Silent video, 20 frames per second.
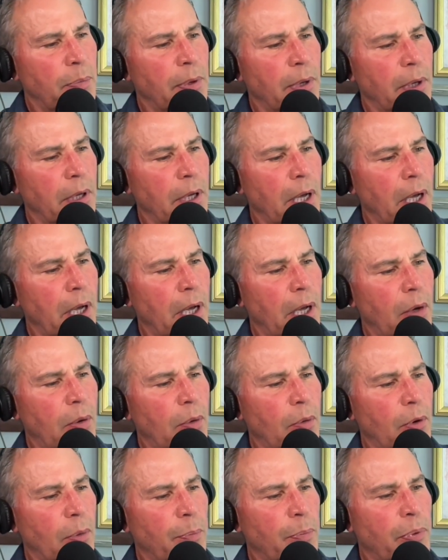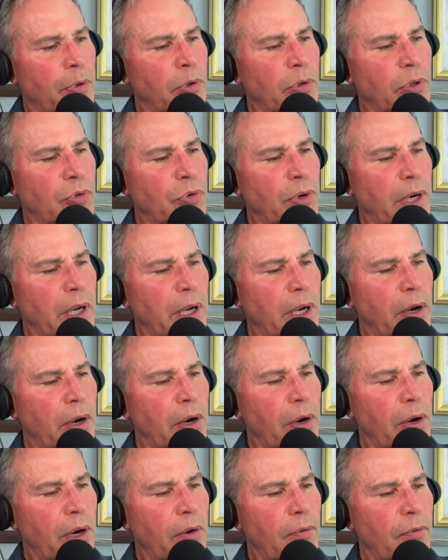where putrid
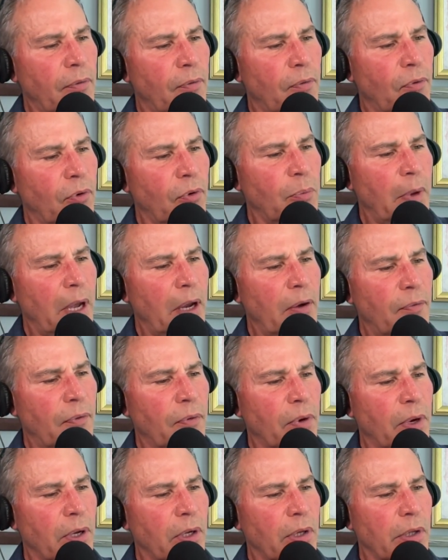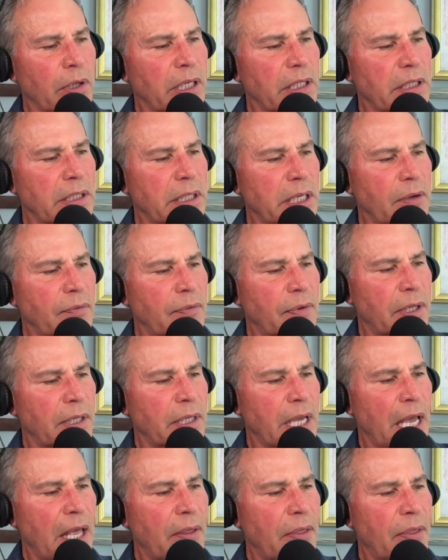air and food made for illness and even
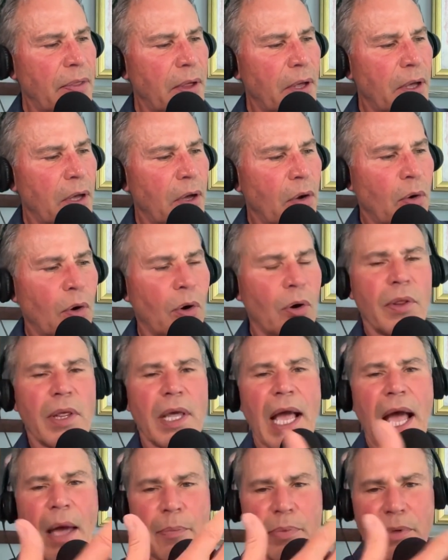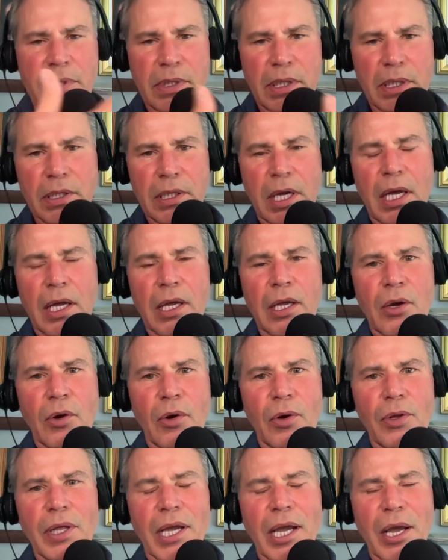death, or the opposite,
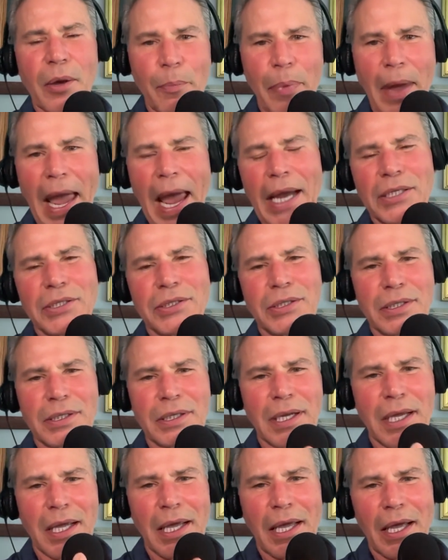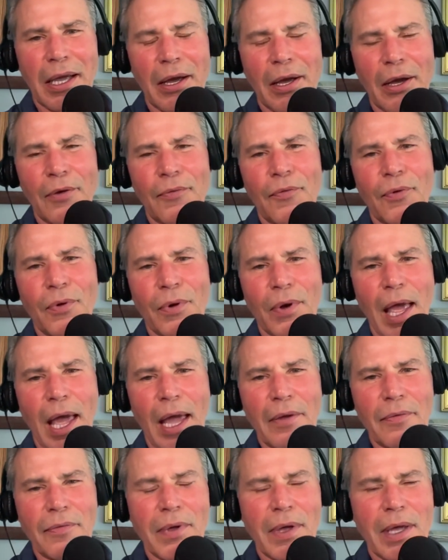or the compassion for
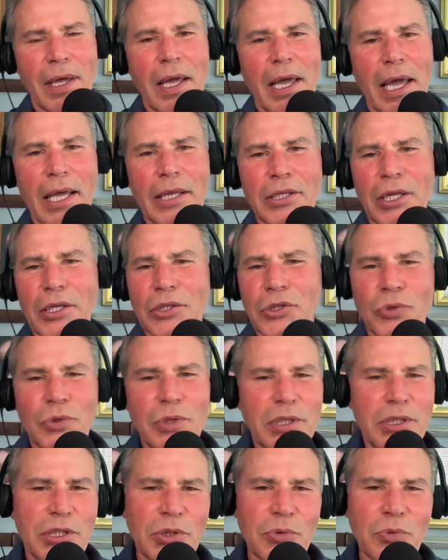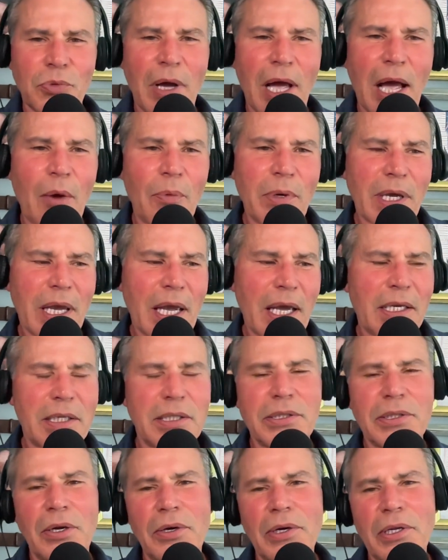life. And so this is how we kind
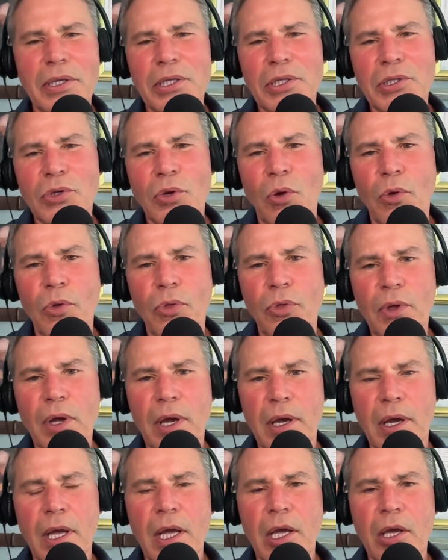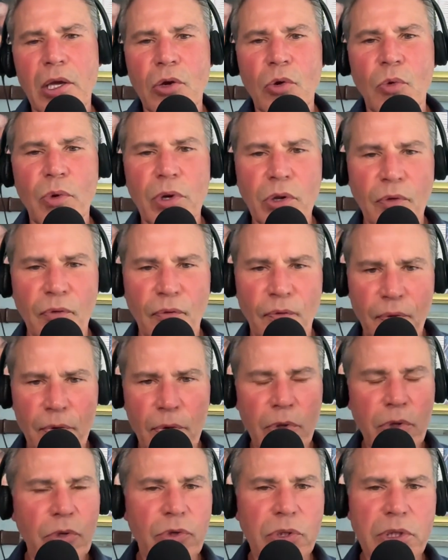of started this whole thing. You know, when you
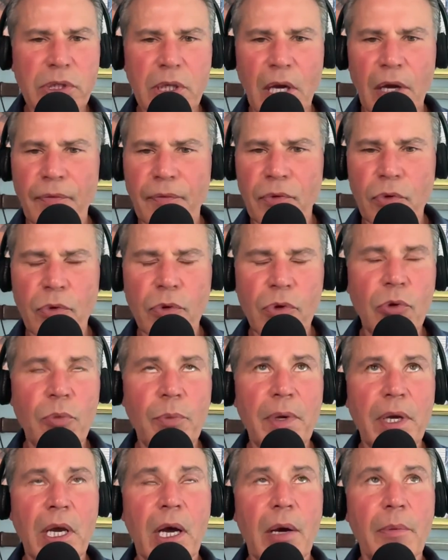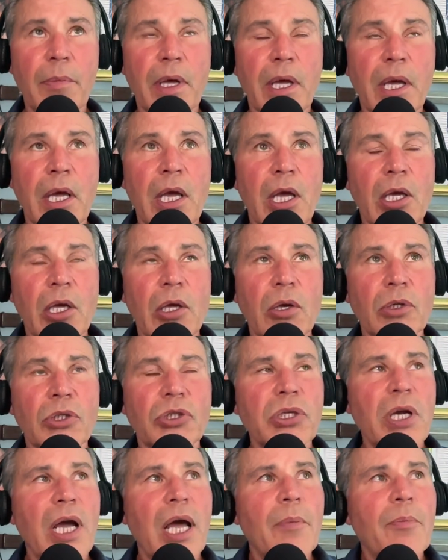fill yourself, you become, you know,
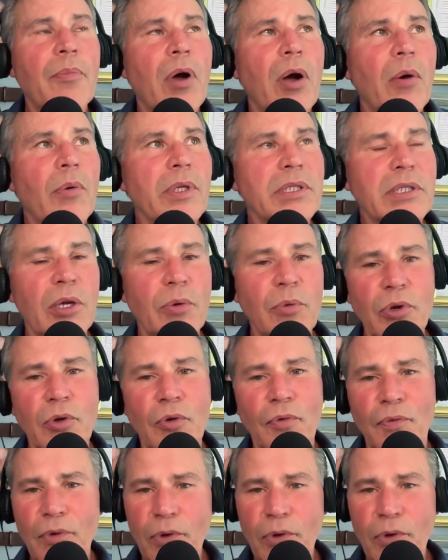John Paul would say, when you fill